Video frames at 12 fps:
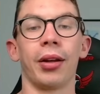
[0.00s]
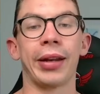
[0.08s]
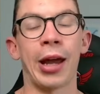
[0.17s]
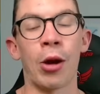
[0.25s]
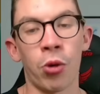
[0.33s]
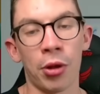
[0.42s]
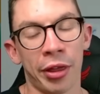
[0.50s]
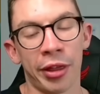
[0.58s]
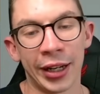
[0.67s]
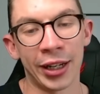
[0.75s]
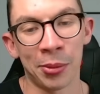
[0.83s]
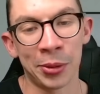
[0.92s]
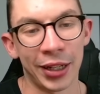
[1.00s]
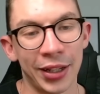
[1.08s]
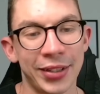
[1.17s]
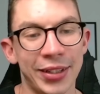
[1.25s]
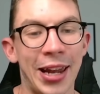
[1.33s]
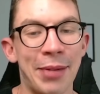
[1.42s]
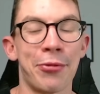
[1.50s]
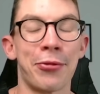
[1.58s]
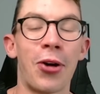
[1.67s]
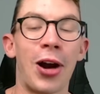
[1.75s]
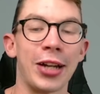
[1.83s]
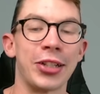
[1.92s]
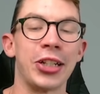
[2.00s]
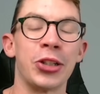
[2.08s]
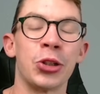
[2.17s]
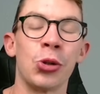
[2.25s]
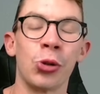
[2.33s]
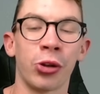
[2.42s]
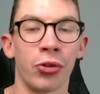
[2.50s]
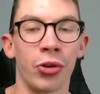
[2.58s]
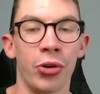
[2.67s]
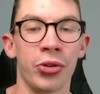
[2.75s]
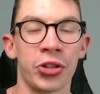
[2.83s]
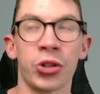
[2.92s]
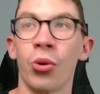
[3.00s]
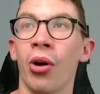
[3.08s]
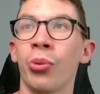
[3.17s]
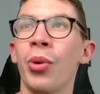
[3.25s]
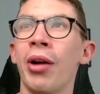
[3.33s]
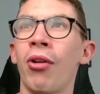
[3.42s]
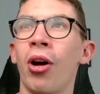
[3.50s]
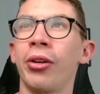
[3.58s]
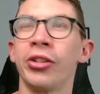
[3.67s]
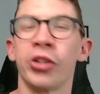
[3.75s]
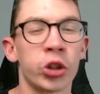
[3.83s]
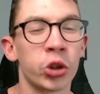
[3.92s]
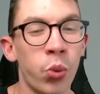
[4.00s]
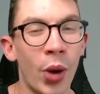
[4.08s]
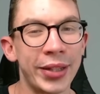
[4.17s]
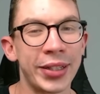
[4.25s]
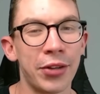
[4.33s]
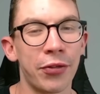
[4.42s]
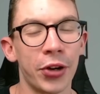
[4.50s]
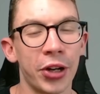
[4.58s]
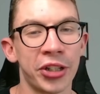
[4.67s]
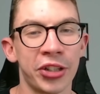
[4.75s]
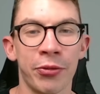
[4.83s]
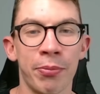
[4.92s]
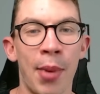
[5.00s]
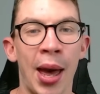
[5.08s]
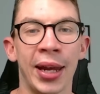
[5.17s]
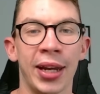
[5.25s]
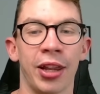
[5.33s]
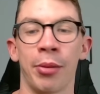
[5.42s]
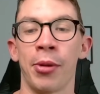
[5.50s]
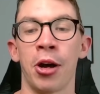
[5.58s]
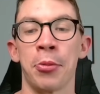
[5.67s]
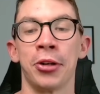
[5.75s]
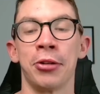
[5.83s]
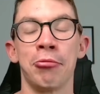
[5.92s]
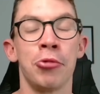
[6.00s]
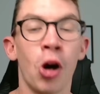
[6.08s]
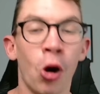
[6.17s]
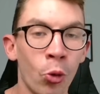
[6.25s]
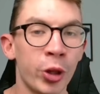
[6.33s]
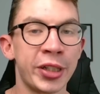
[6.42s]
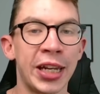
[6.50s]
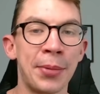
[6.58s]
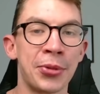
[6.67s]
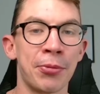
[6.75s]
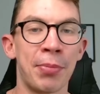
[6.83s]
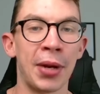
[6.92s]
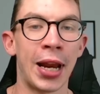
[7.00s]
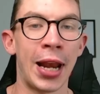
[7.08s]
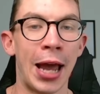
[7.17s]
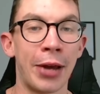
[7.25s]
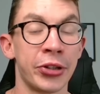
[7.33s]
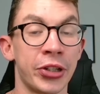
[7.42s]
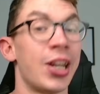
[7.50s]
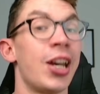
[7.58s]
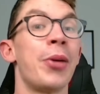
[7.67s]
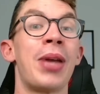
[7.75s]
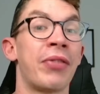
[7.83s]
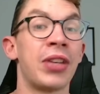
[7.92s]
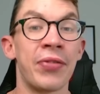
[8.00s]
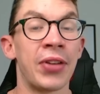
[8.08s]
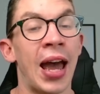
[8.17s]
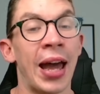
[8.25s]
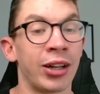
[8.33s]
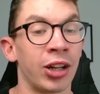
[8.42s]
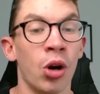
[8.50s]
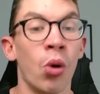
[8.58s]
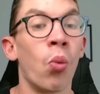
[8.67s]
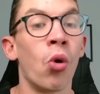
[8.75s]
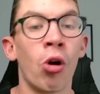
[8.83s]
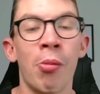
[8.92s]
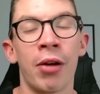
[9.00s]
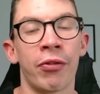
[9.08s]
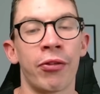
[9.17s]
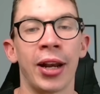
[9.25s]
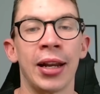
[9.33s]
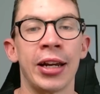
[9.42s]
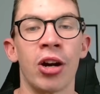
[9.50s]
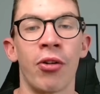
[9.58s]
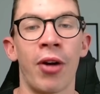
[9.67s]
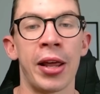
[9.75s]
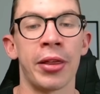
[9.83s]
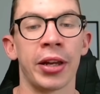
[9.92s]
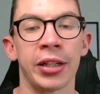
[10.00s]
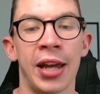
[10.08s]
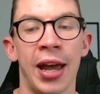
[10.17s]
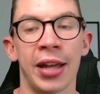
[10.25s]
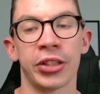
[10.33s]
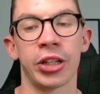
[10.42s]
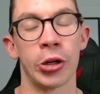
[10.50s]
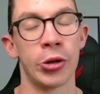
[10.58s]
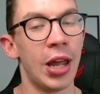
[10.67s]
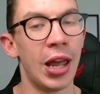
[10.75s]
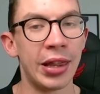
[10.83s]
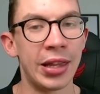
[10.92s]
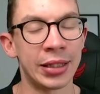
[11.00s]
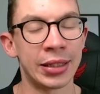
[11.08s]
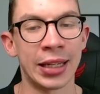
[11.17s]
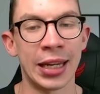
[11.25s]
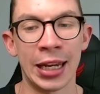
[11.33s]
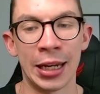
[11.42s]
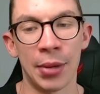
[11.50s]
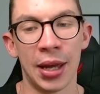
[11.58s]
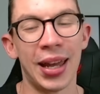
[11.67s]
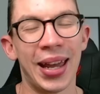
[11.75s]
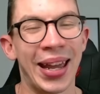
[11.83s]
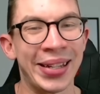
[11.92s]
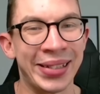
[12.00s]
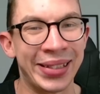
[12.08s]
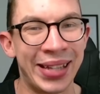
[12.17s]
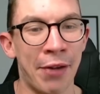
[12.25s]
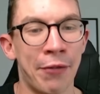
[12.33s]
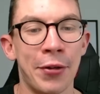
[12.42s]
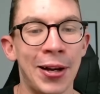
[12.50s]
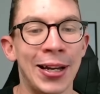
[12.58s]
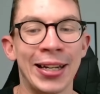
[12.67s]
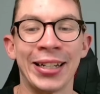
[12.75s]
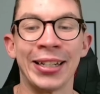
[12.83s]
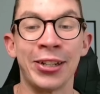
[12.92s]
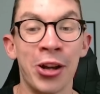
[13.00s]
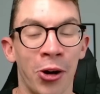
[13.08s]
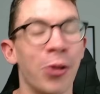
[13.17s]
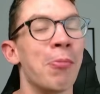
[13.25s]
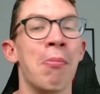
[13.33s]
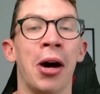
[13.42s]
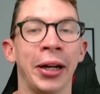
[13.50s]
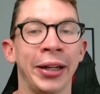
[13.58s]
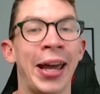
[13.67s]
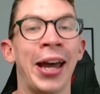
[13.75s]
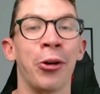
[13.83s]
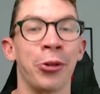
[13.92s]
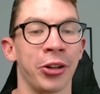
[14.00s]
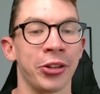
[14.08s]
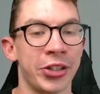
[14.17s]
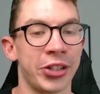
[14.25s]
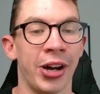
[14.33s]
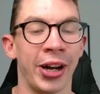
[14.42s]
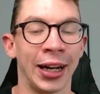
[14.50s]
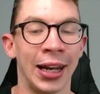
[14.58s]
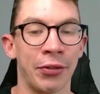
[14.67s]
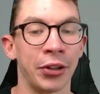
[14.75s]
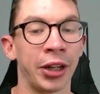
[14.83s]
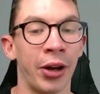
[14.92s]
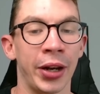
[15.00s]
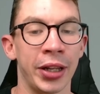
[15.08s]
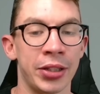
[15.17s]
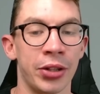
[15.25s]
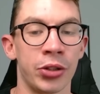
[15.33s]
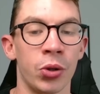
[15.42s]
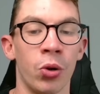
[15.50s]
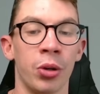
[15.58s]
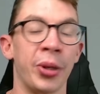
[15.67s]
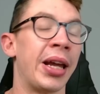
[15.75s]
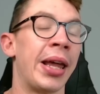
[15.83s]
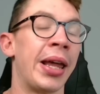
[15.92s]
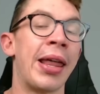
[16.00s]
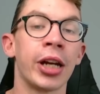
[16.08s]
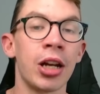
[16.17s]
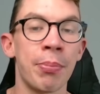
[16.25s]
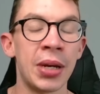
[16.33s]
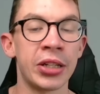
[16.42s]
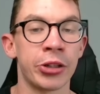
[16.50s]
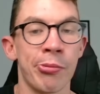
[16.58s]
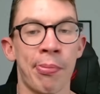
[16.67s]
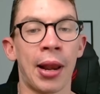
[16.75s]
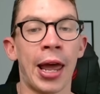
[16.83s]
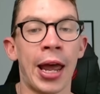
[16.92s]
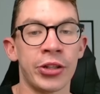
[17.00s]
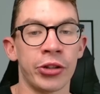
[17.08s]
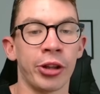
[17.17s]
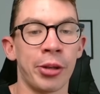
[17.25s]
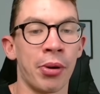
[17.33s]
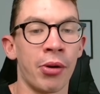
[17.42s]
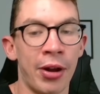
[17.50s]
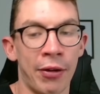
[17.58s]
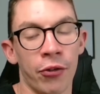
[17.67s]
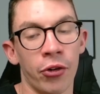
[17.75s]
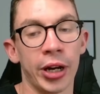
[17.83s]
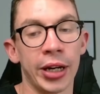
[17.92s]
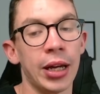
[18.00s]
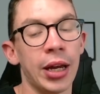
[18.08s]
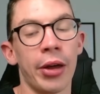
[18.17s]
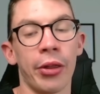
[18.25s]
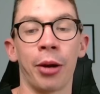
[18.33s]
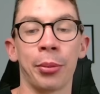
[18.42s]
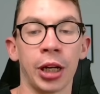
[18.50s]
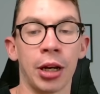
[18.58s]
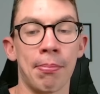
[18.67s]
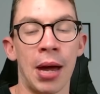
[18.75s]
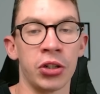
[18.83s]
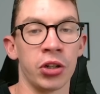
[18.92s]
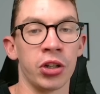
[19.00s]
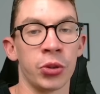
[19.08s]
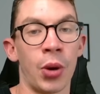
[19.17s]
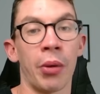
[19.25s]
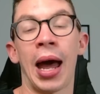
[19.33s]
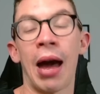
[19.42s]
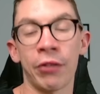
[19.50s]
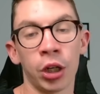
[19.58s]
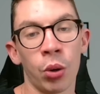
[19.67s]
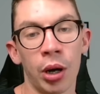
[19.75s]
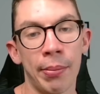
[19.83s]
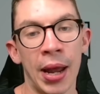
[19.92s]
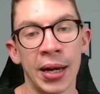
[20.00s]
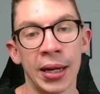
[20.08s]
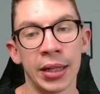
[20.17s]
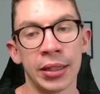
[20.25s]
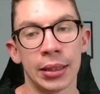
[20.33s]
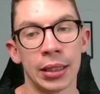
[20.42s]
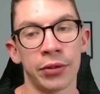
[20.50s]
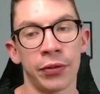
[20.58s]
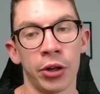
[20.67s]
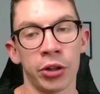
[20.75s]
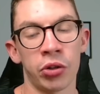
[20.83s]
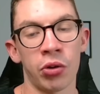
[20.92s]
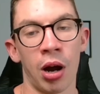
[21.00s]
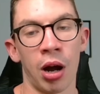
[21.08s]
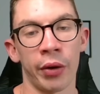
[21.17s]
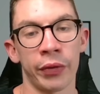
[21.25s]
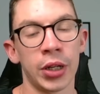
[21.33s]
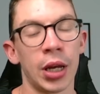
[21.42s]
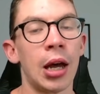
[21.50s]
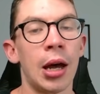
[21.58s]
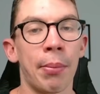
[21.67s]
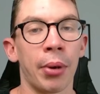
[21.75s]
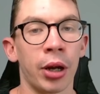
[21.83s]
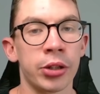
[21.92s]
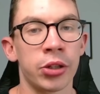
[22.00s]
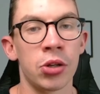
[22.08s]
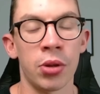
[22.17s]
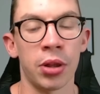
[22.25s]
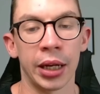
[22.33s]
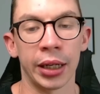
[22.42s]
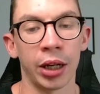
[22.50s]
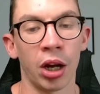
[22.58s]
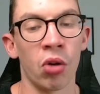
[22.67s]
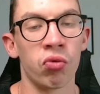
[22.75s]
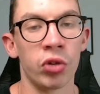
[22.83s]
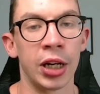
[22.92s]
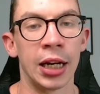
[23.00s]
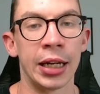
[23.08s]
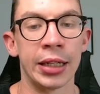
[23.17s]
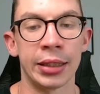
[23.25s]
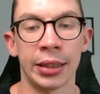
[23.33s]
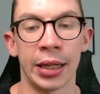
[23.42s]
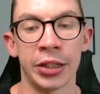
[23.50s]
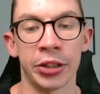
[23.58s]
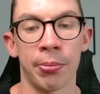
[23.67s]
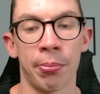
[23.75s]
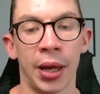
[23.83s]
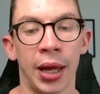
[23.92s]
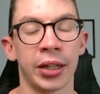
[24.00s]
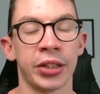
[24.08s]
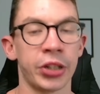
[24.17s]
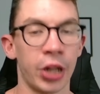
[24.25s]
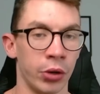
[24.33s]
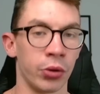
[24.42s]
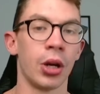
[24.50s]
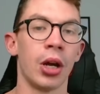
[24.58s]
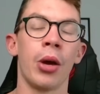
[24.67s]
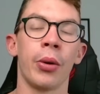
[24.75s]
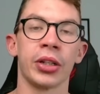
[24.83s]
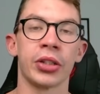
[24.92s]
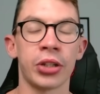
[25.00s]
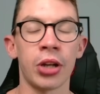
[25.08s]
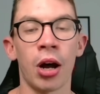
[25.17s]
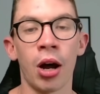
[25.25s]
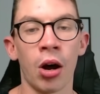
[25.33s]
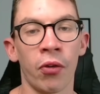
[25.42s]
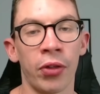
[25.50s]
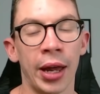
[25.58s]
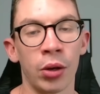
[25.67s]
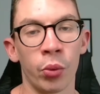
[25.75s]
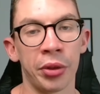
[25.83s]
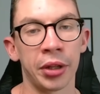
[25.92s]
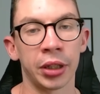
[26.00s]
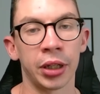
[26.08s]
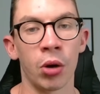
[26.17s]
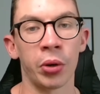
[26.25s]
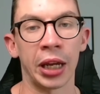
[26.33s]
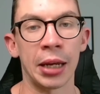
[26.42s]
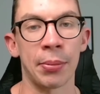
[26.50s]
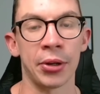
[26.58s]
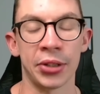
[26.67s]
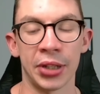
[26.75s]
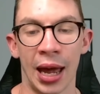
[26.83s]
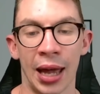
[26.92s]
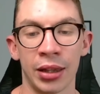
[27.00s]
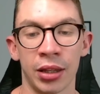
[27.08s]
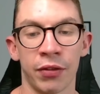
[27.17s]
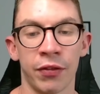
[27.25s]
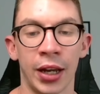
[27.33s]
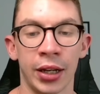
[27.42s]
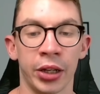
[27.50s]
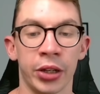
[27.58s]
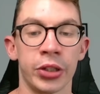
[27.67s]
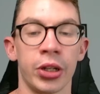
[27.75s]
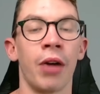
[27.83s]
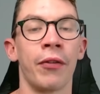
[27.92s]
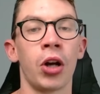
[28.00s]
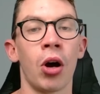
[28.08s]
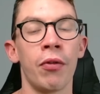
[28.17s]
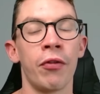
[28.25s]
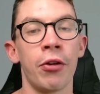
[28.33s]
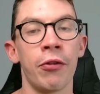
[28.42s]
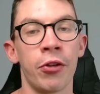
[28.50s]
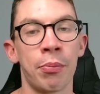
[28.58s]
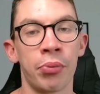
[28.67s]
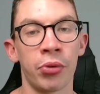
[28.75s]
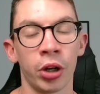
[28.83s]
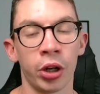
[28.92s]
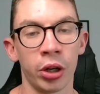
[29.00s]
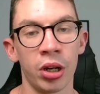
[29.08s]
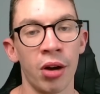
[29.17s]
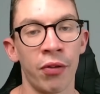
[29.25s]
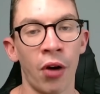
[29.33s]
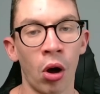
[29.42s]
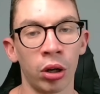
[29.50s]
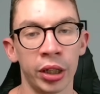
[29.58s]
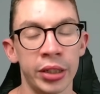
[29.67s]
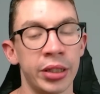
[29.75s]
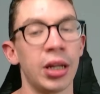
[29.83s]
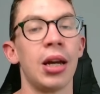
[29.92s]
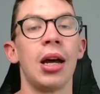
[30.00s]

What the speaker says: Now, one thing I'm going to say before I actually talk through the squad. We're on the 21st of May at the moment. Not all the teams have been announced. We haven't even had like a warm-up friendly or anything yet. So this team is definitely not my nailed-on starting 11 going into the tournament. And there are going to be some players on the periphery that I'm going to mention as well that haven't quite made it into this first draft, but I do think are really decent picks. So I'm going to start off then with the goalkeepers and defenders. I've gone for Verbruggen of Holland.